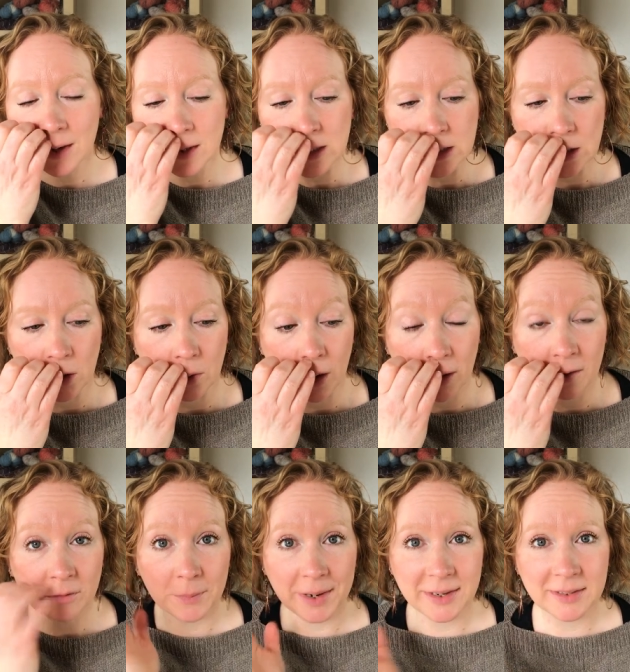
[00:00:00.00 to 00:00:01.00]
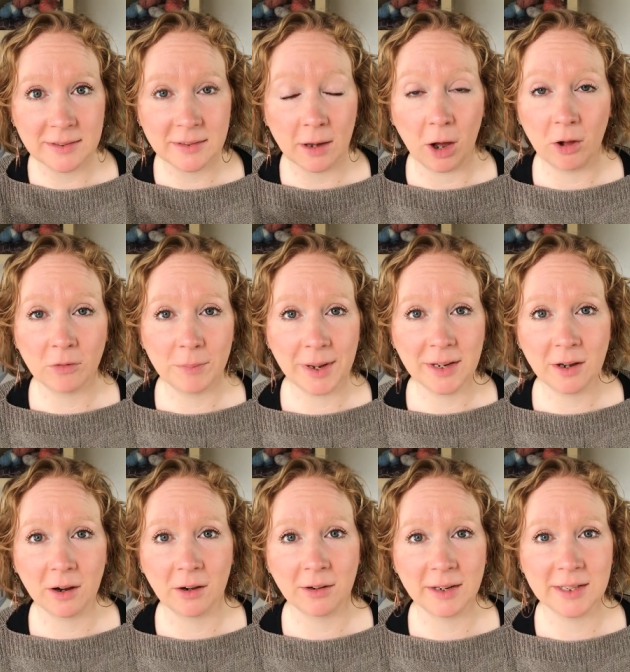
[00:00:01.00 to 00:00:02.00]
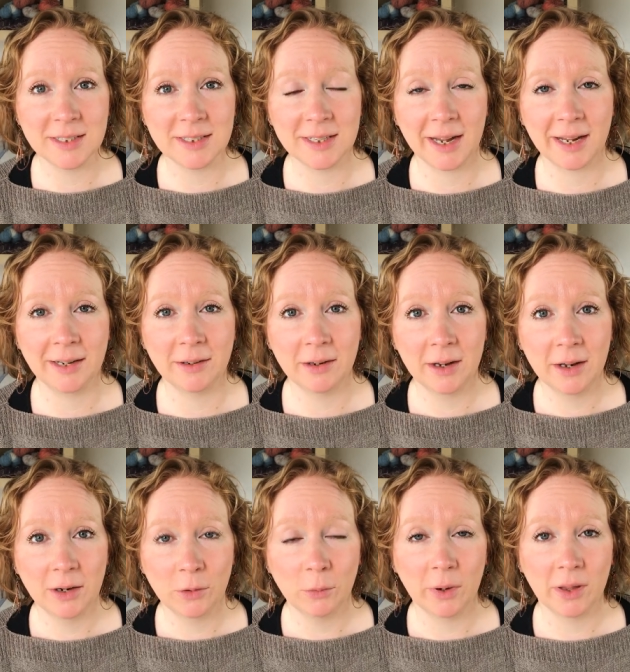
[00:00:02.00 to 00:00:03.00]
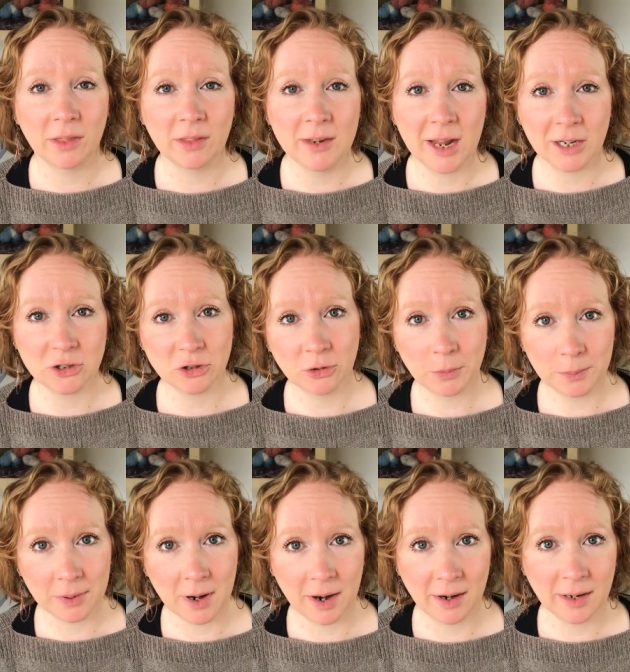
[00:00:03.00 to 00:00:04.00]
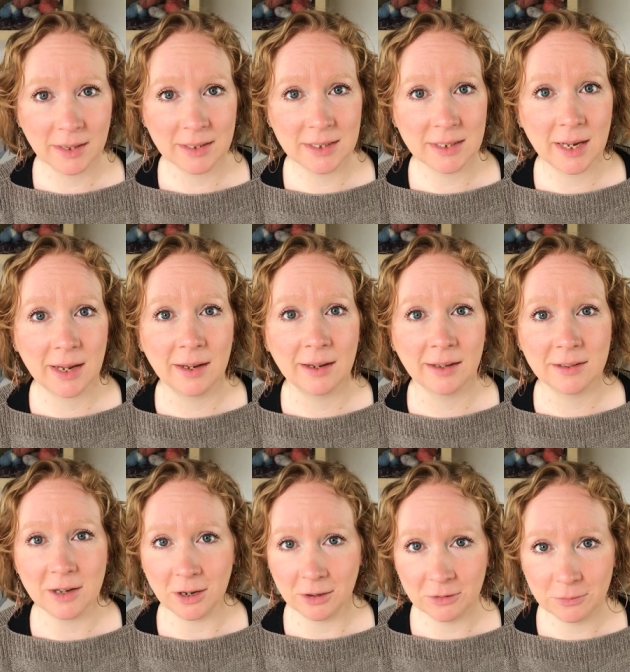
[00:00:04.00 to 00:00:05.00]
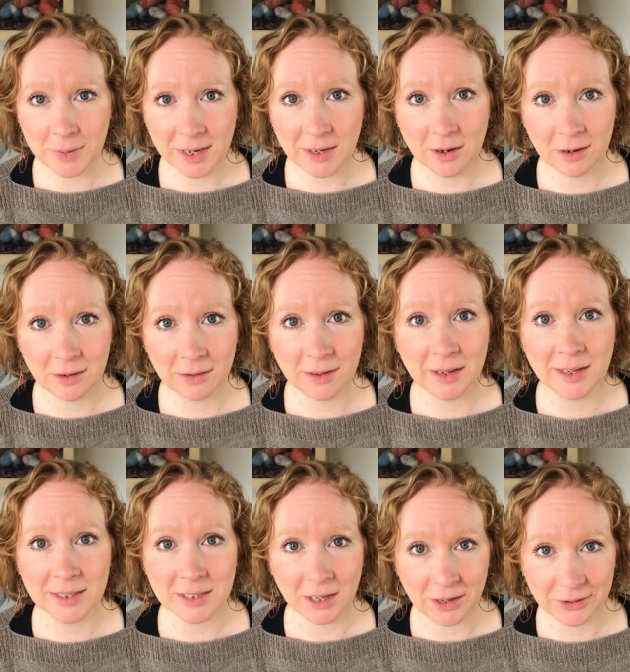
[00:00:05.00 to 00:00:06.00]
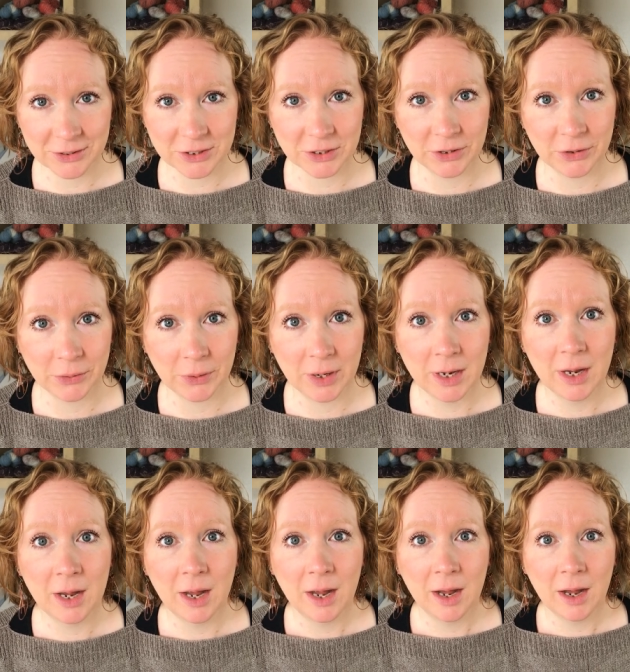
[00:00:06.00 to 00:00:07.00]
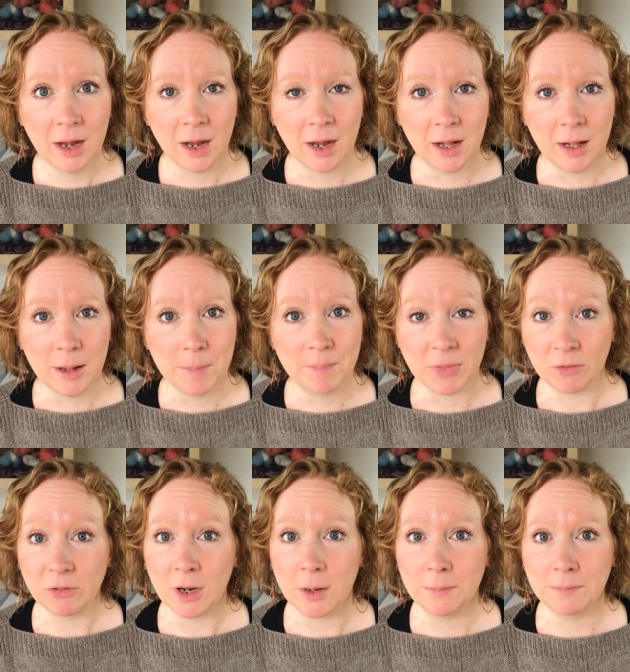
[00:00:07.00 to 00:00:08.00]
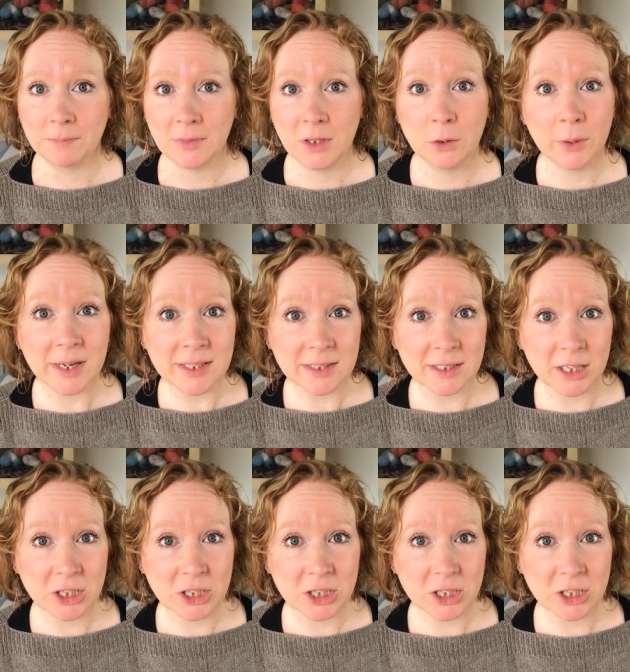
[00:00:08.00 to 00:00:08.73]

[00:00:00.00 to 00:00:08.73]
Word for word: So all of my all of my yarn is dyed with natural products and all of my yarn is also um, from U.S.